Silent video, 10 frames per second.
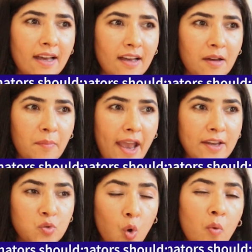
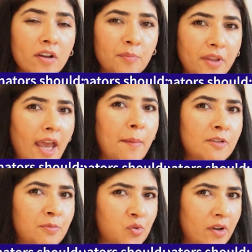and to overcome the habit
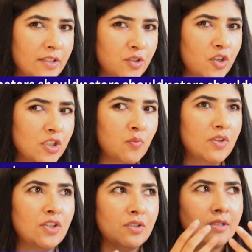of procrastination,
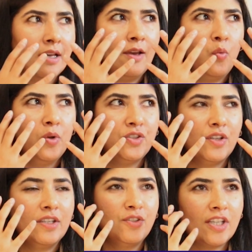which
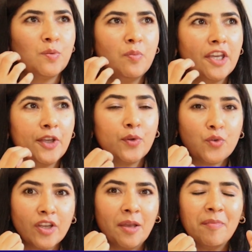is just making you
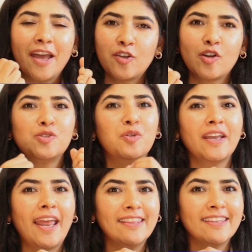dream and not
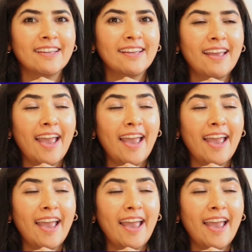doing anything,